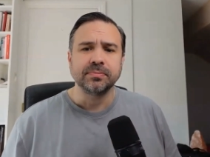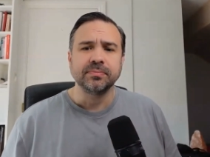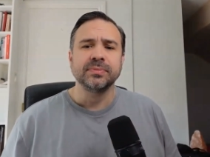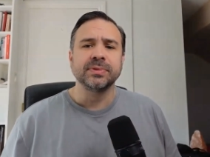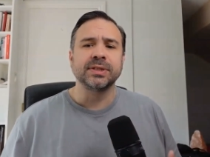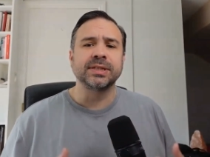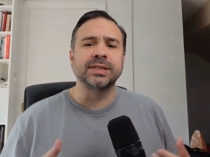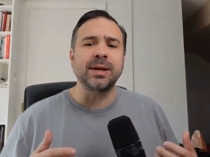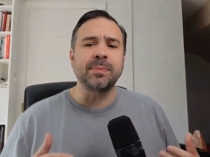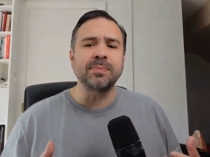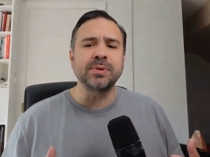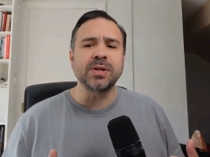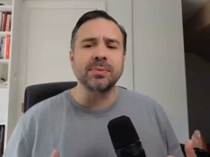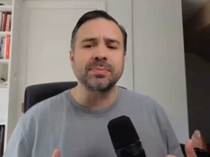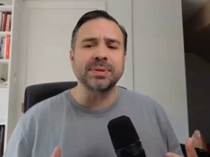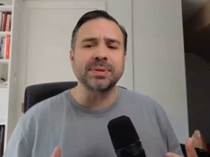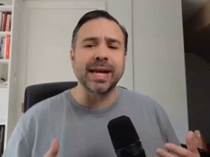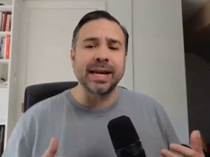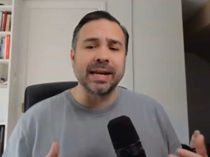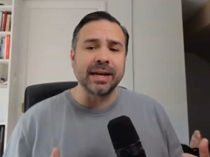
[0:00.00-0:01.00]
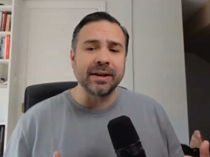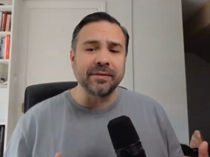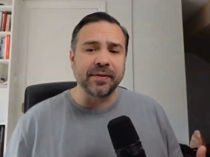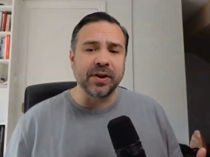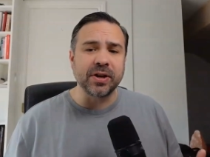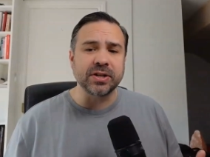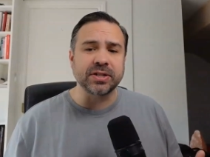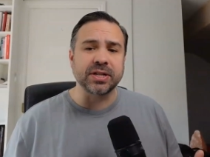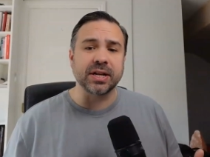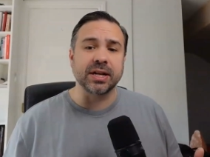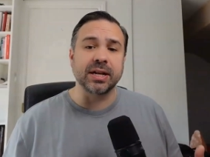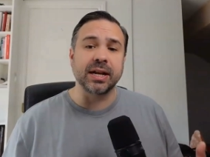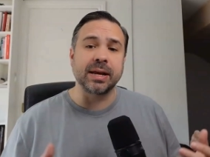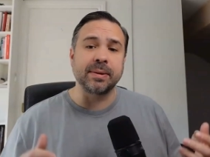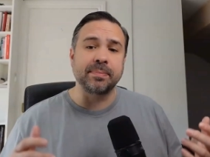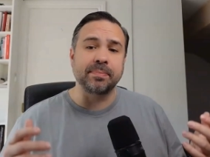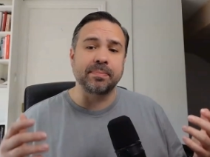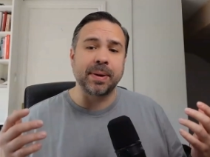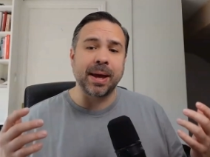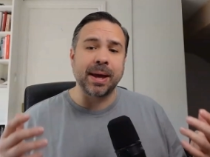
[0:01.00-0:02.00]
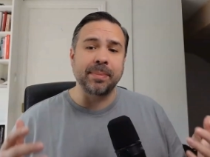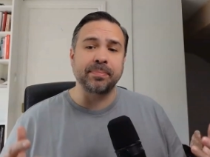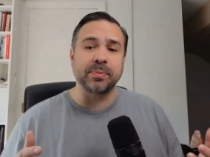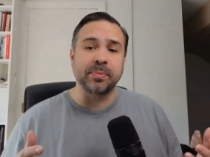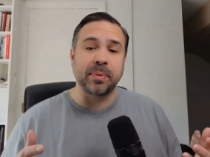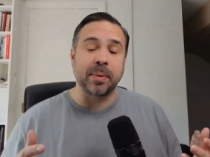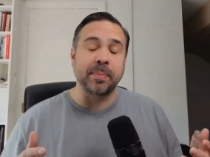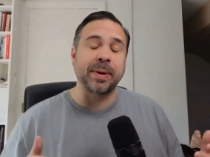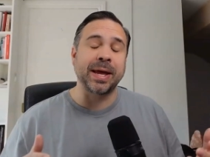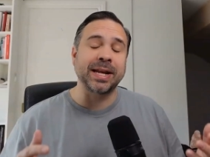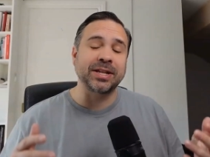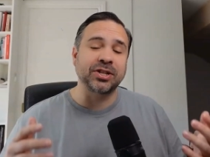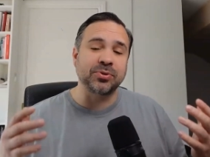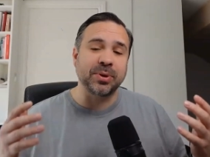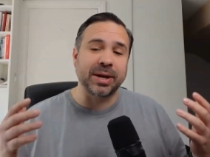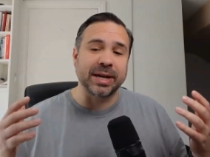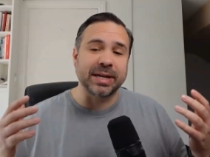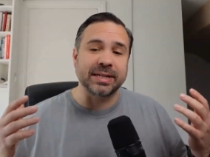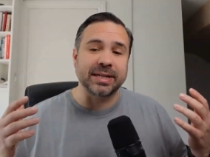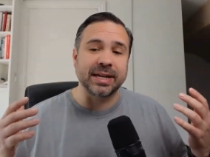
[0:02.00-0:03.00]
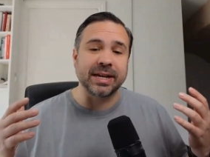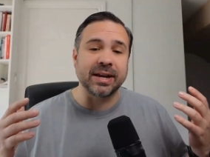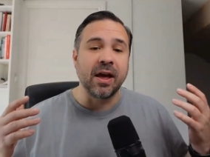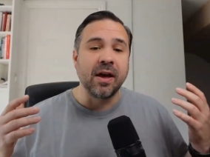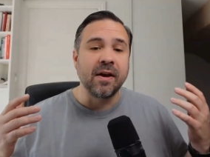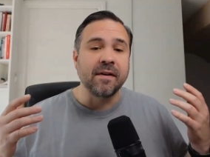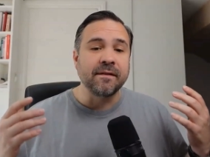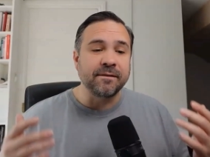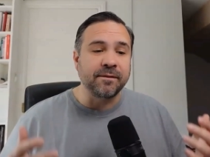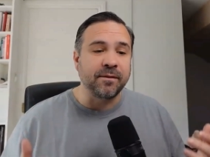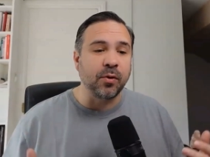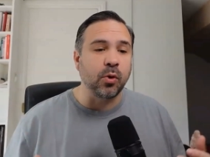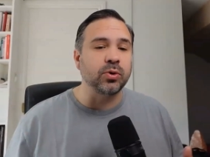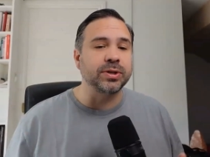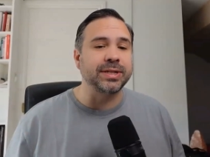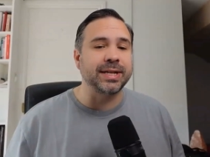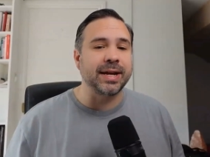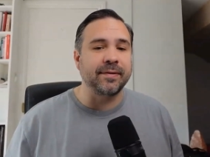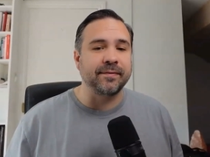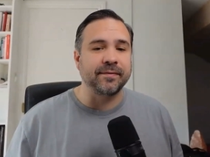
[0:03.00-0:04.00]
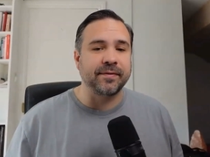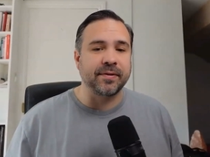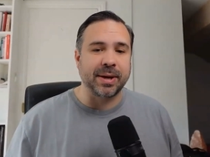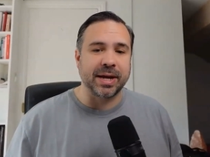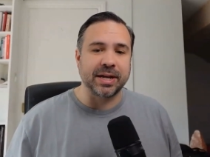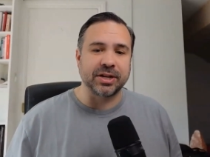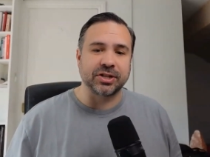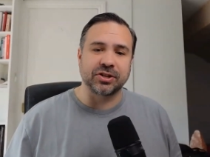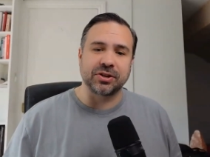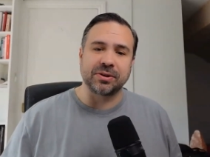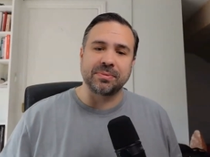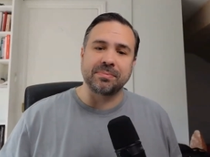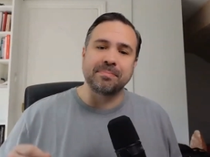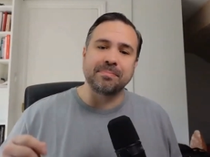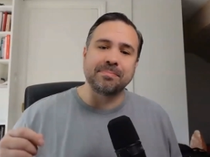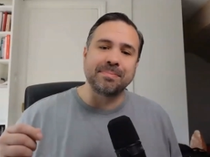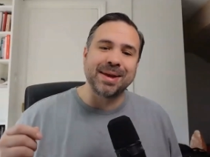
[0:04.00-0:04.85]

sometimes inadvertently pe- perpetuating false information.